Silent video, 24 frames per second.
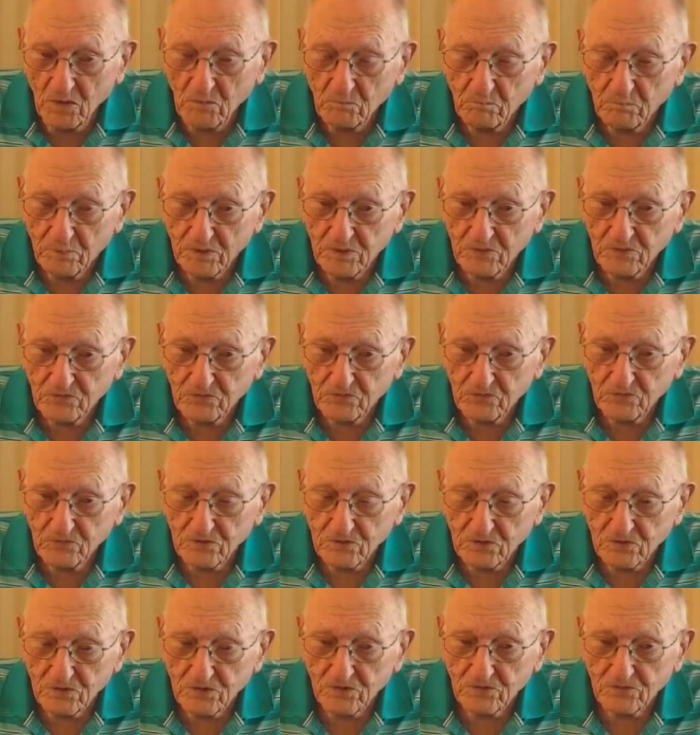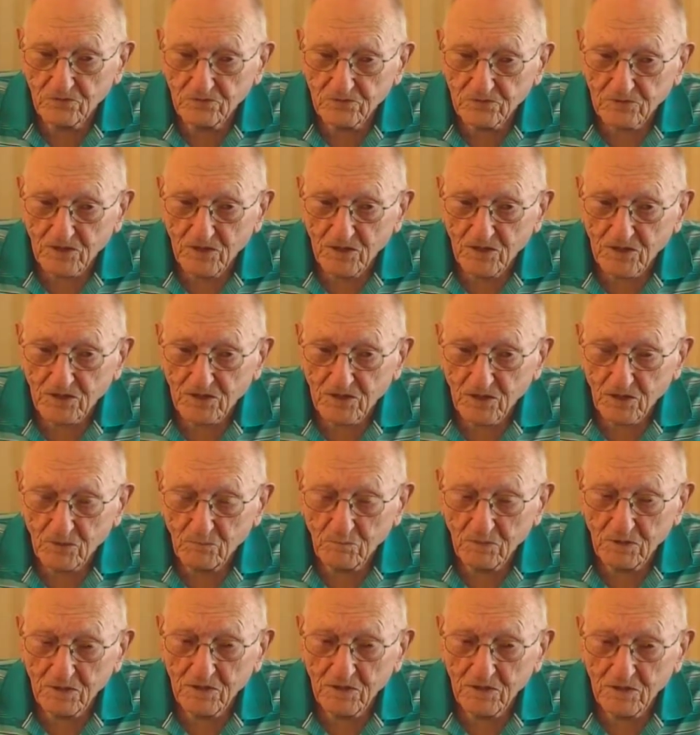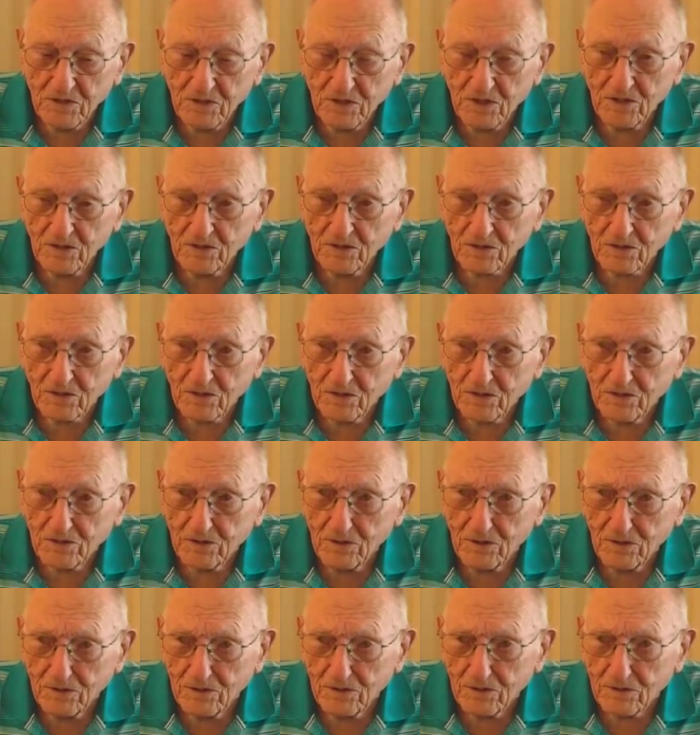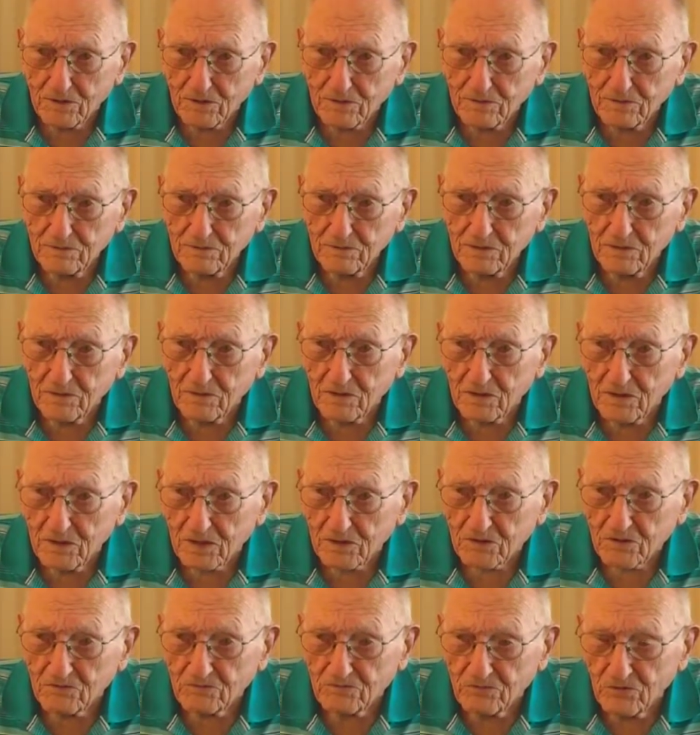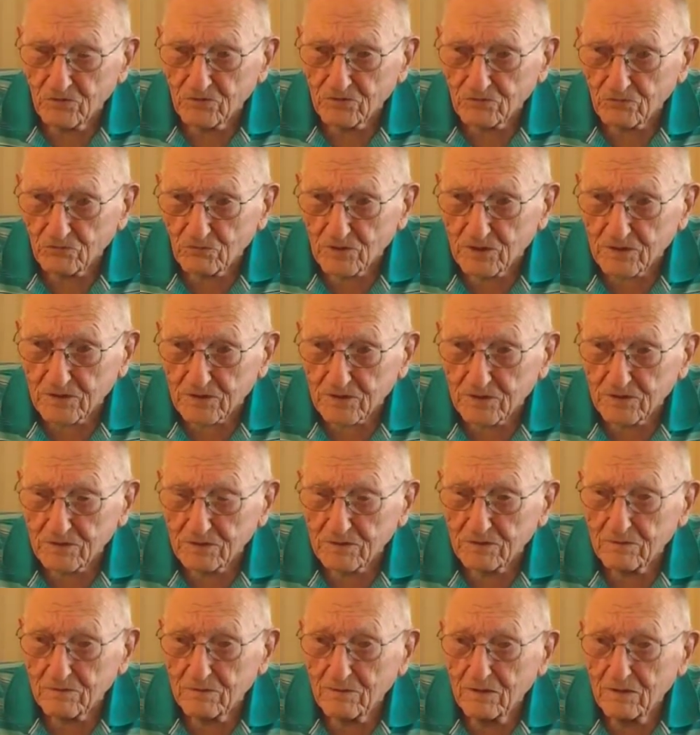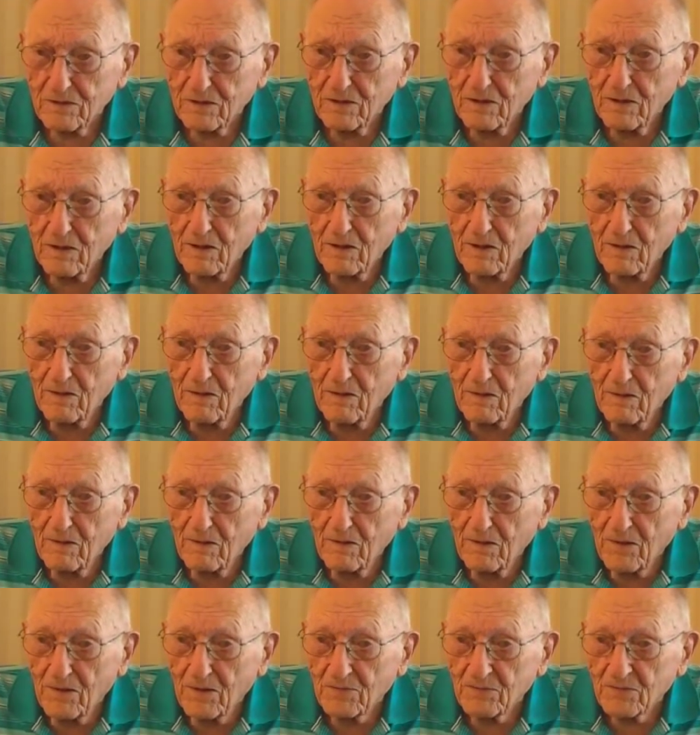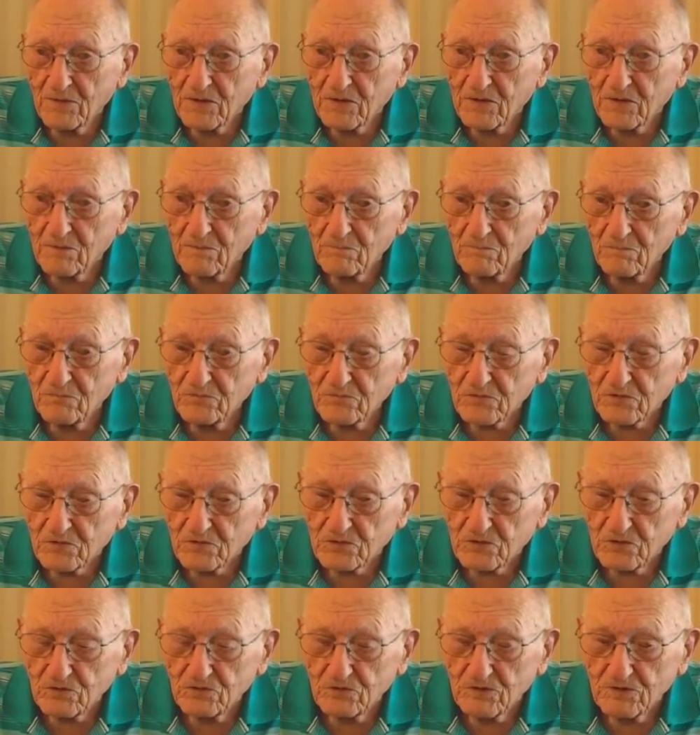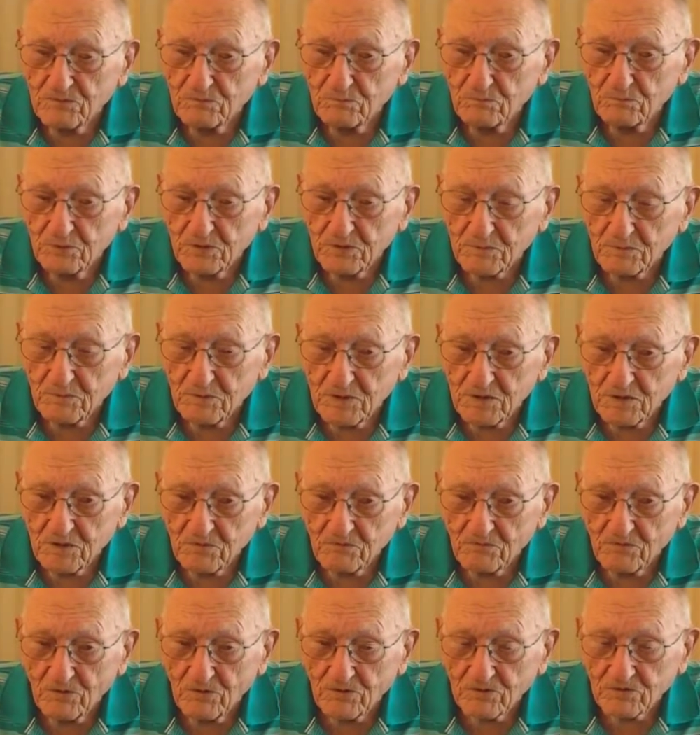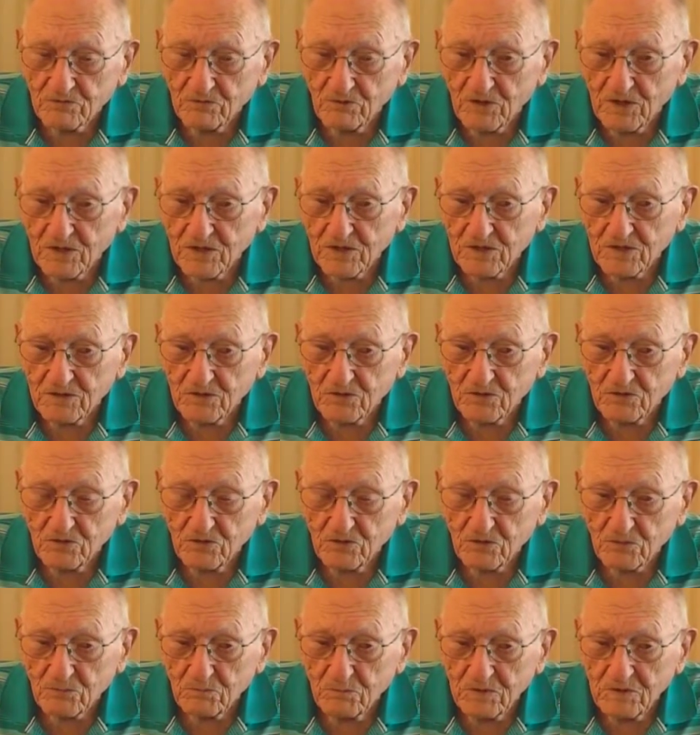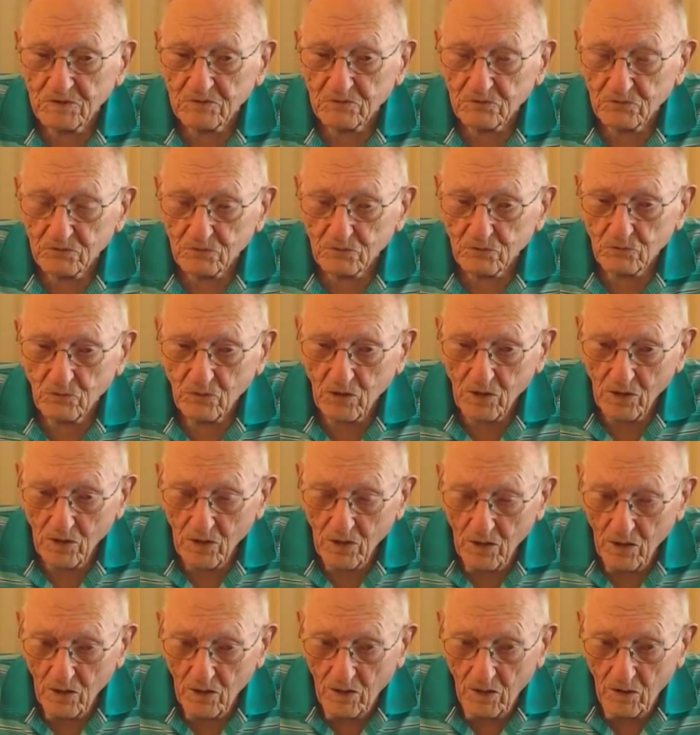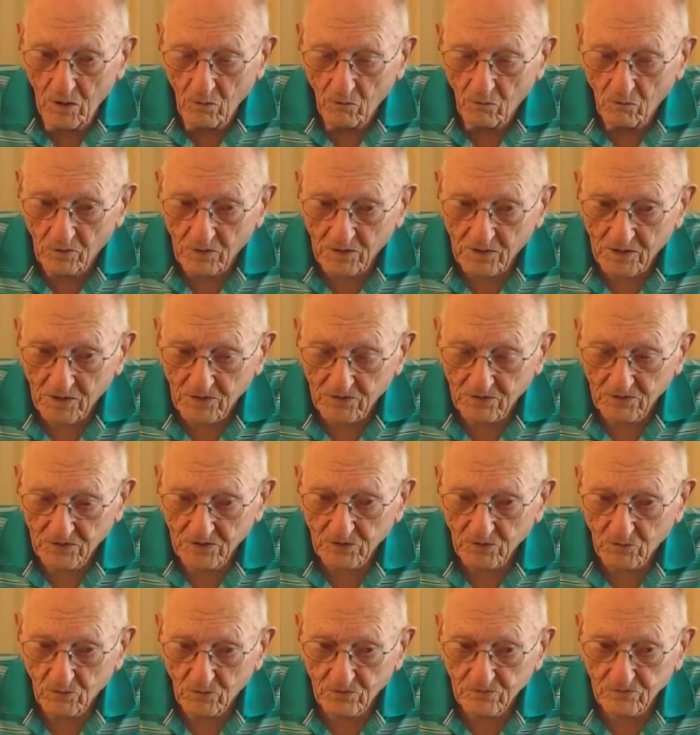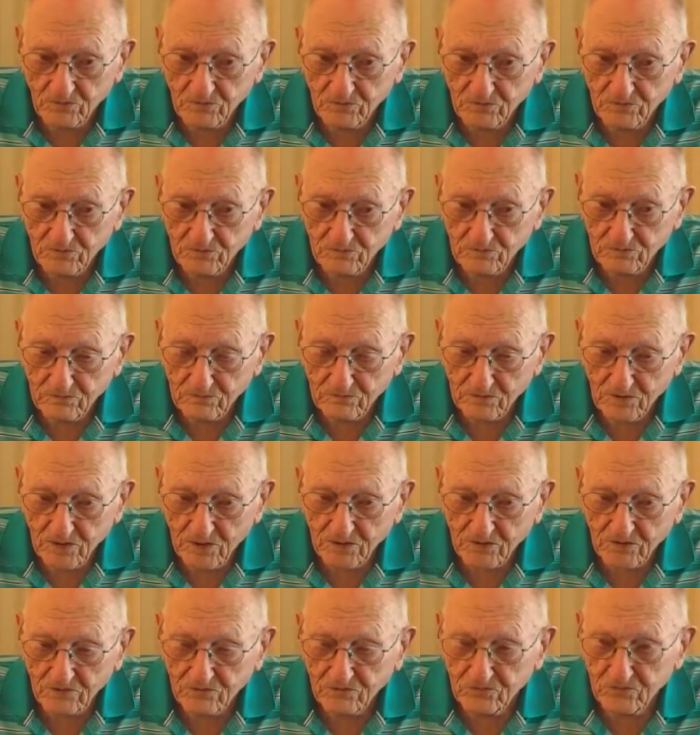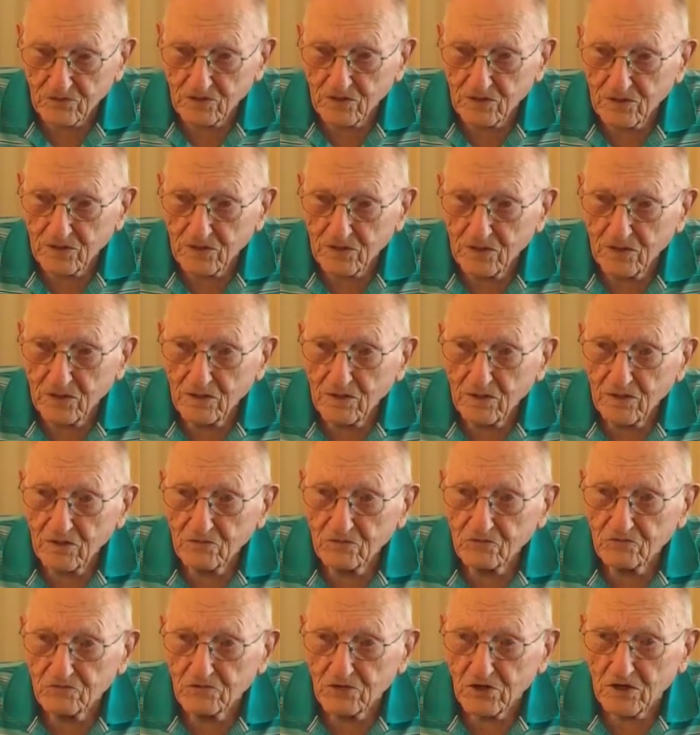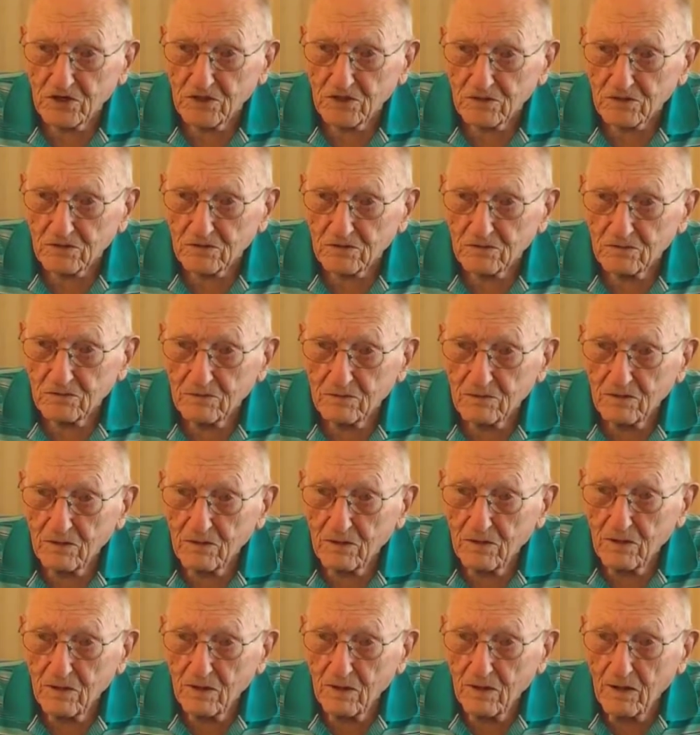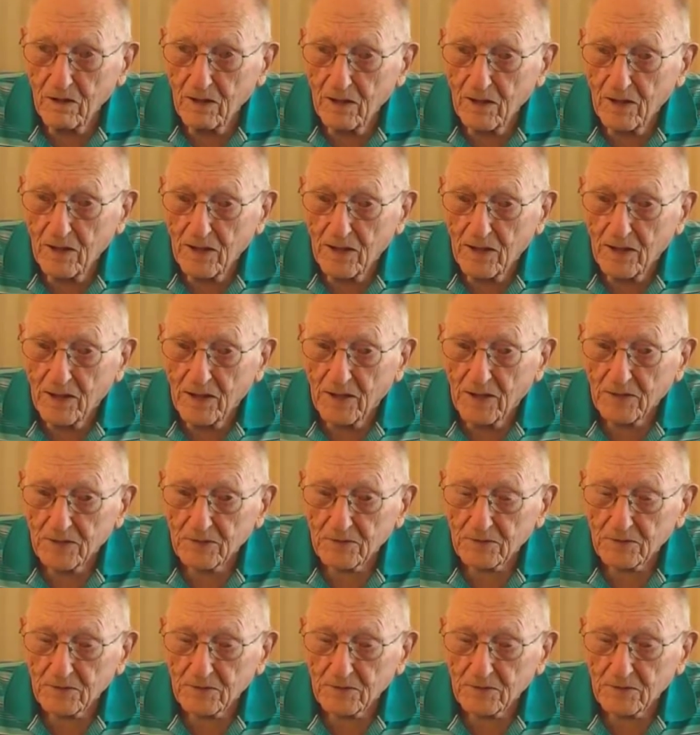pretty soon another guy came in, and he had a car, like a Volkswagen. And the two of them put me in the Volkswagen and took me to what I think was like a city jail. And